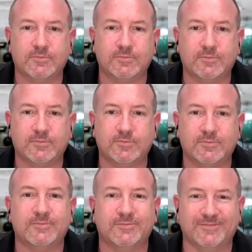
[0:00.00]

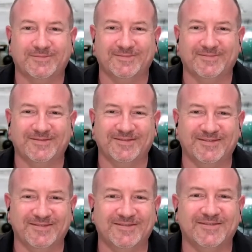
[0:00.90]

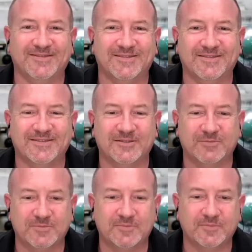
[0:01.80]

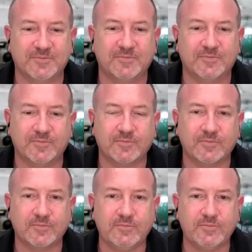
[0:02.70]

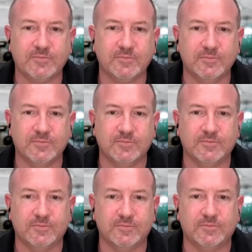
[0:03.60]

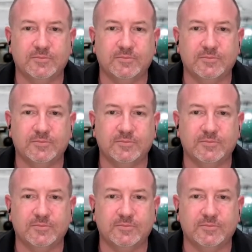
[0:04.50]
(not speaking)